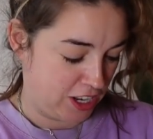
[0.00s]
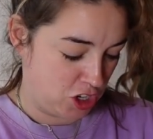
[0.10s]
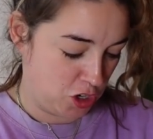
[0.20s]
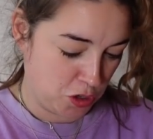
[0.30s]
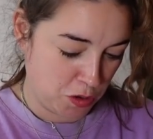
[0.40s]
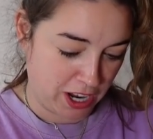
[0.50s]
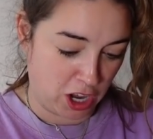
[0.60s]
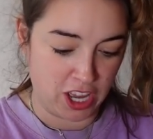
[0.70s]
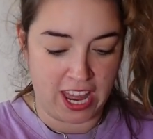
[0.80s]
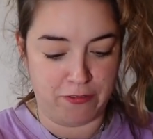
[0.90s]
And you
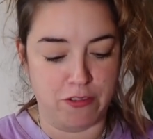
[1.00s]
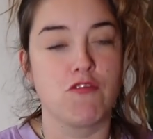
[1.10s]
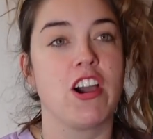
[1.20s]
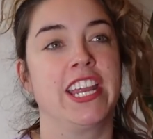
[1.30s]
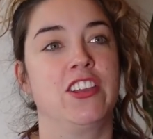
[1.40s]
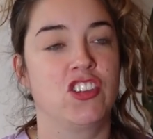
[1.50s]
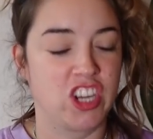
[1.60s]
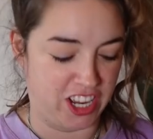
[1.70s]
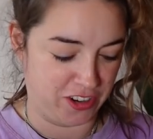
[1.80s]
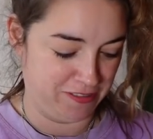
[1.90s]
are going to have to write it in your
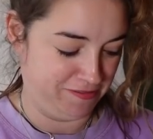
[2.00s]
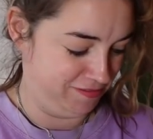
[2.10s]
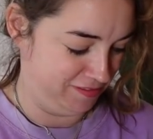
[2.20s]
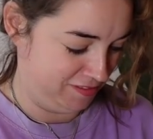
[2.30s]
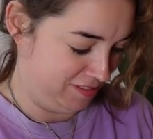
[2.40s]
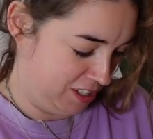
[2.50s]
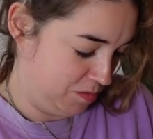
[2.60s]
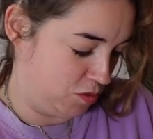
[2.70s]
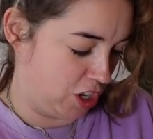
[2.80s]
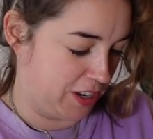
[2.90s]
journal.
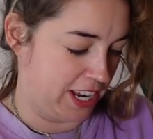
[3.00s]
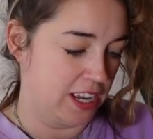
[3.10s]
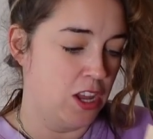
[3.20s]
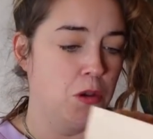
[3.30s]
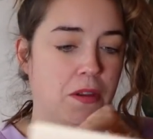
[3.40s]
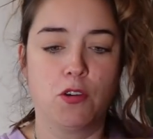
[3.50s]
Joking. Oh.